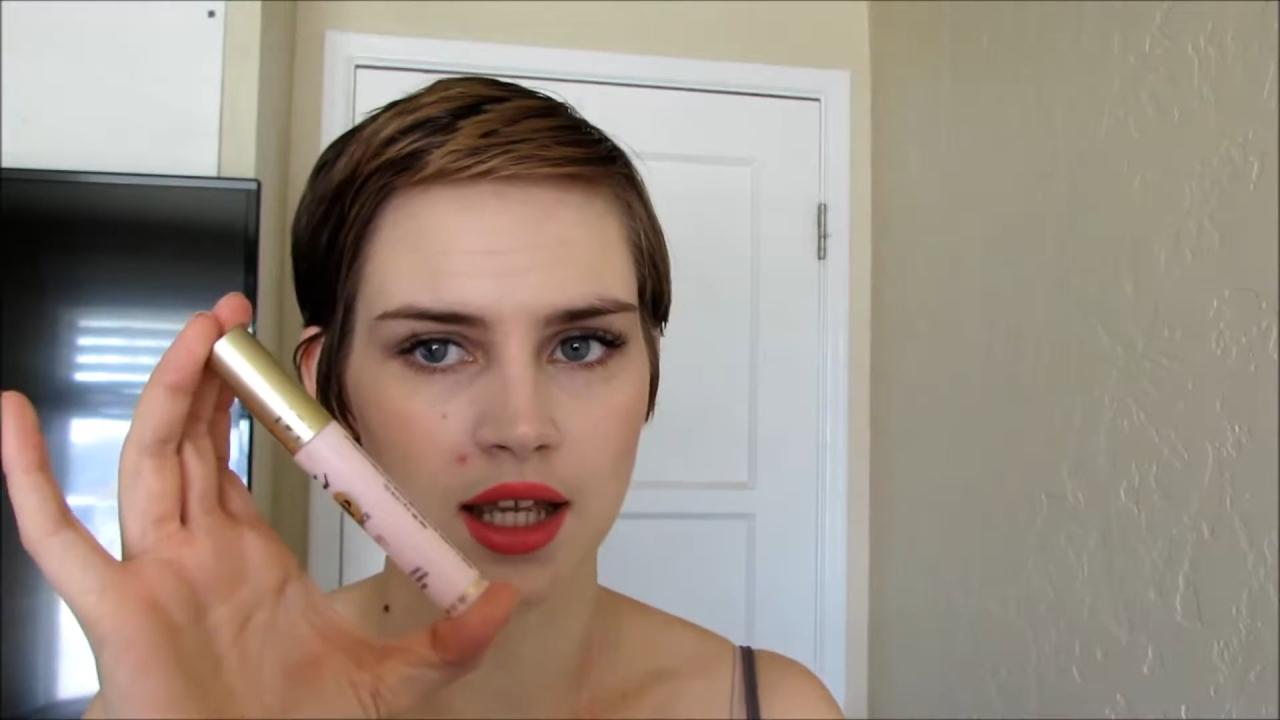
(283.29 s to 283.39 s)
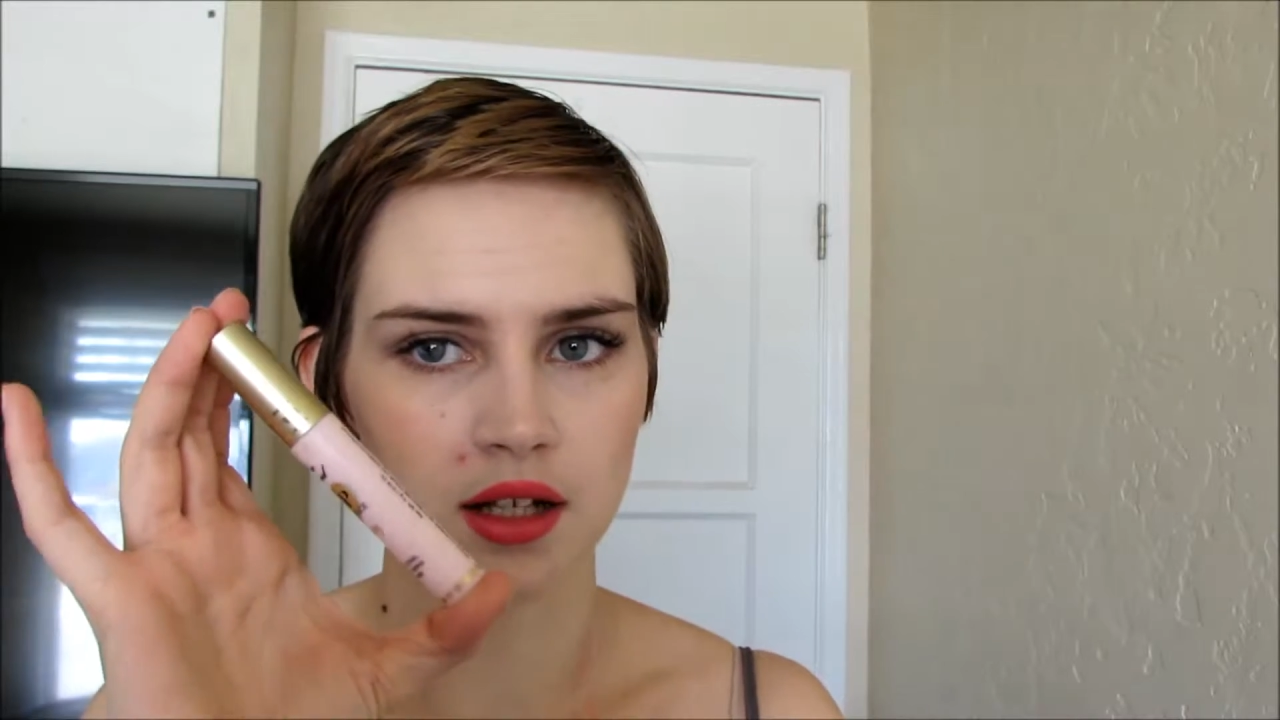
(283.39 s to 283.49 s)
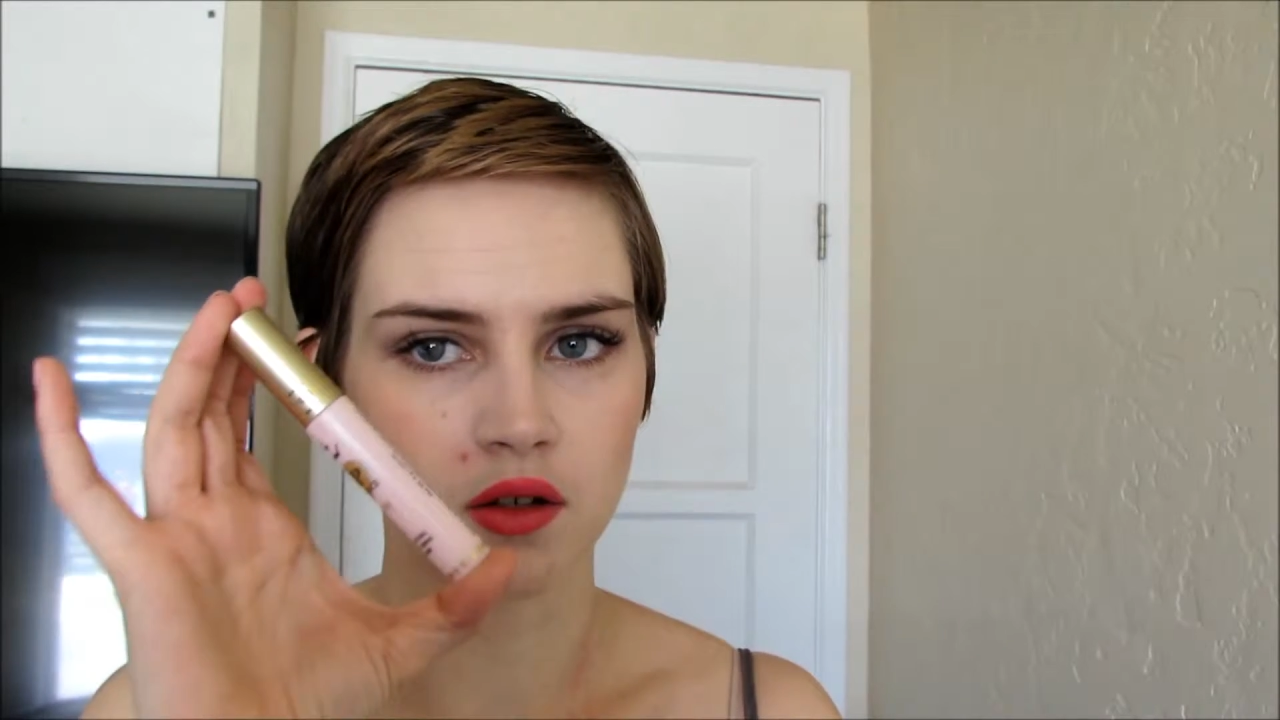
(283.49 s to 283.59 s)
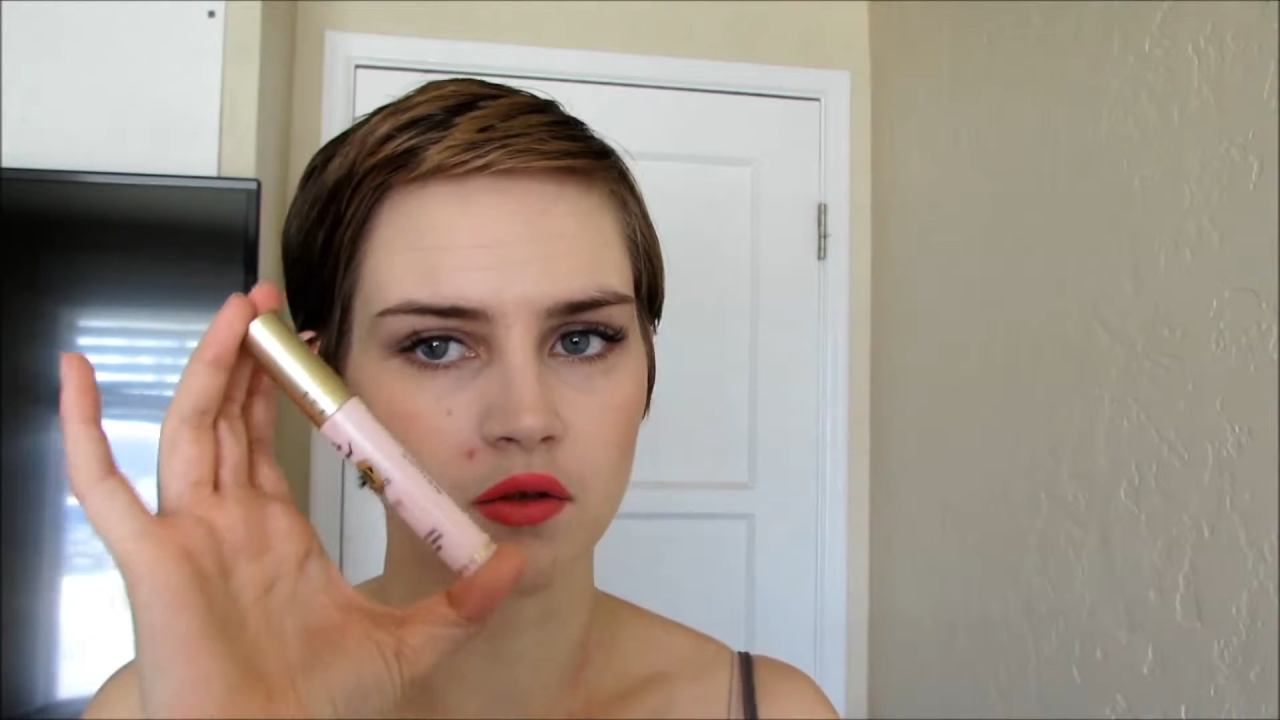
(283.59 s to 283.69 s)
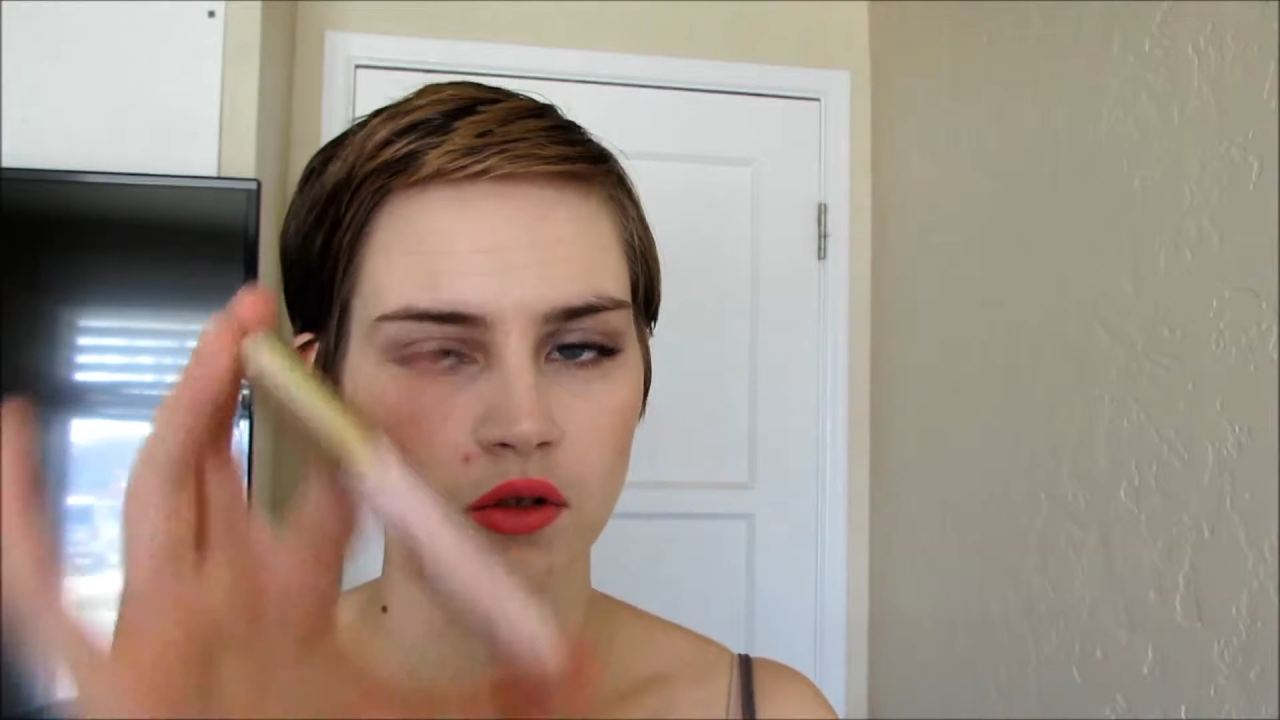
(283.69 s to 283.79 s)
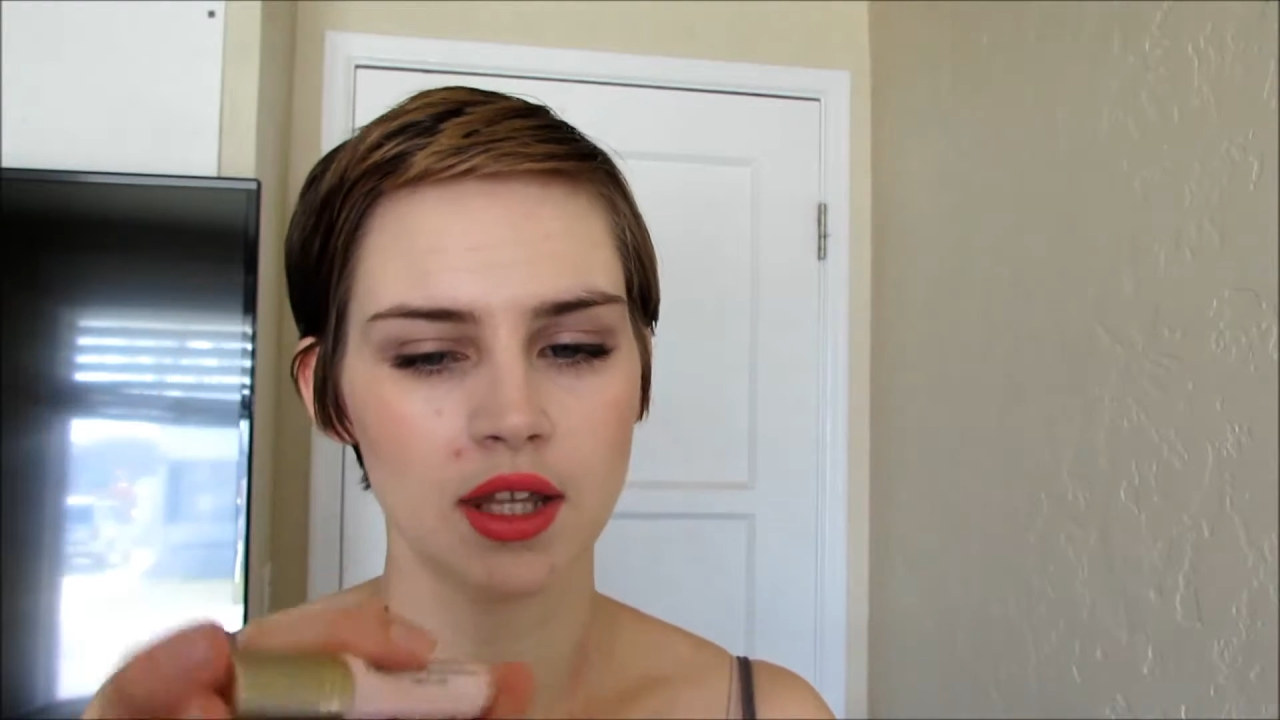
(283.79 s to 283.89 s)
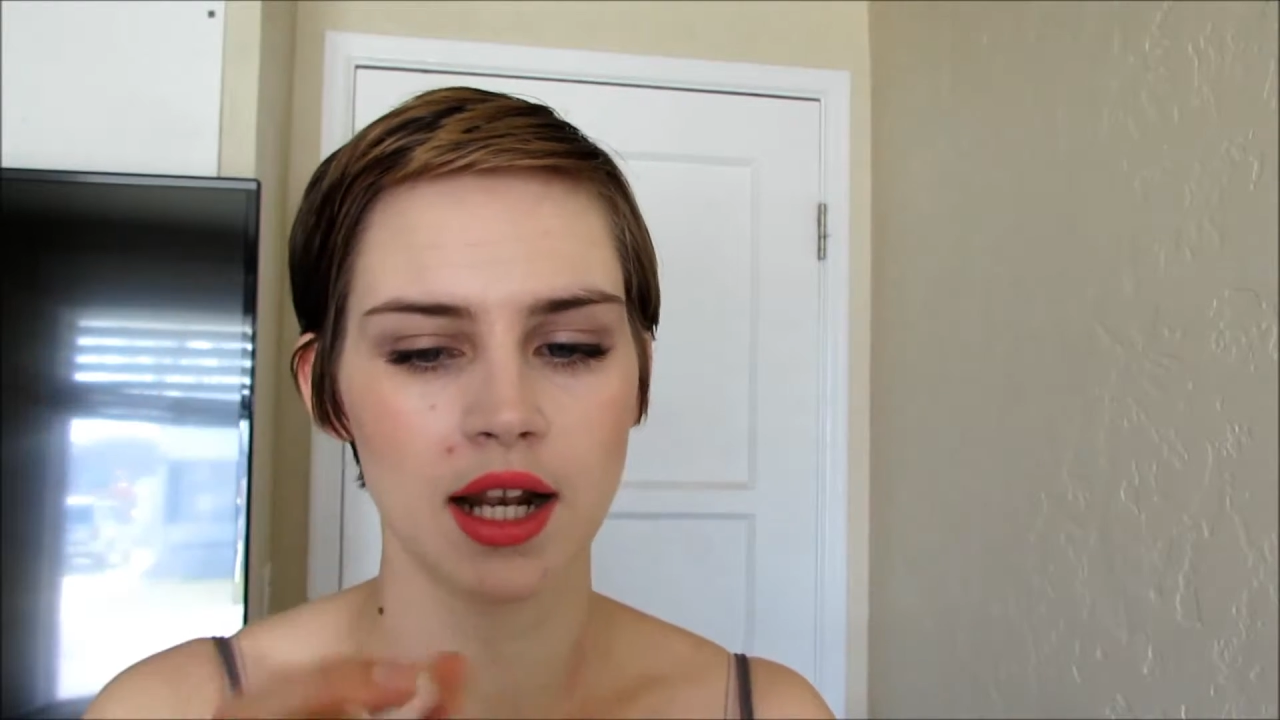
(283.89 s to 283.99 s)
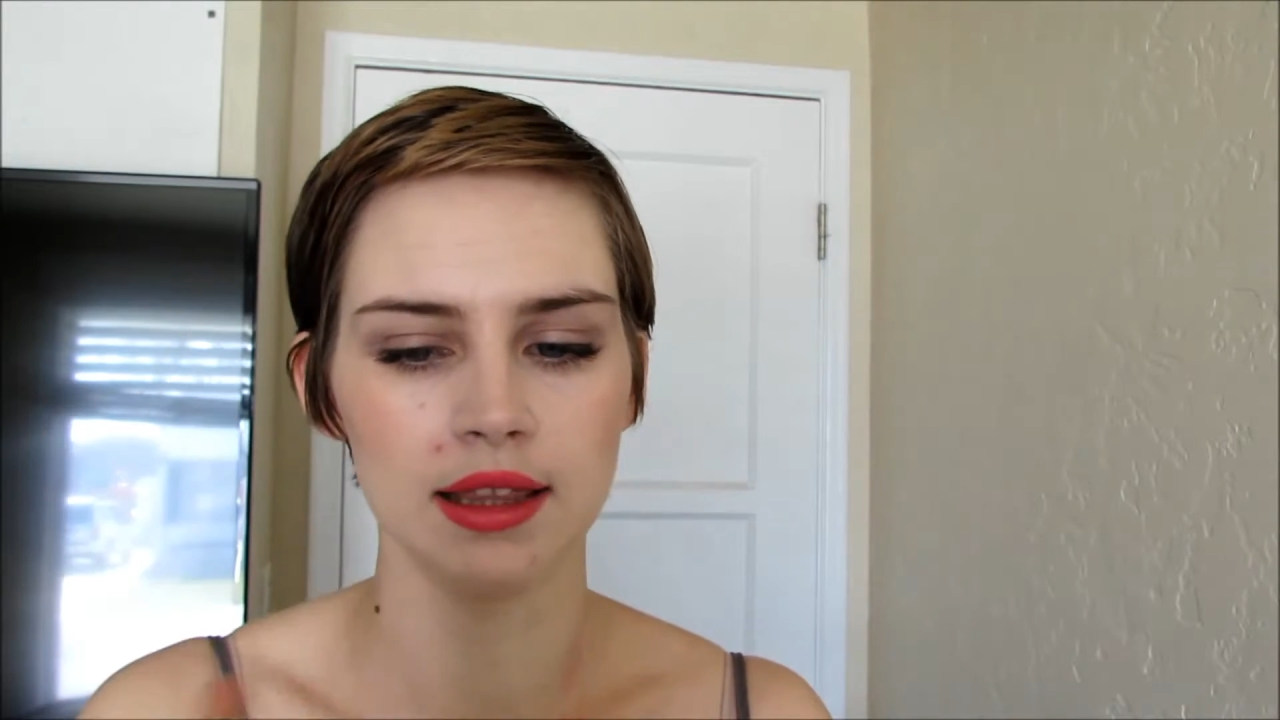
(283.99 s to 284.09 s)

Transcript: I don't know that I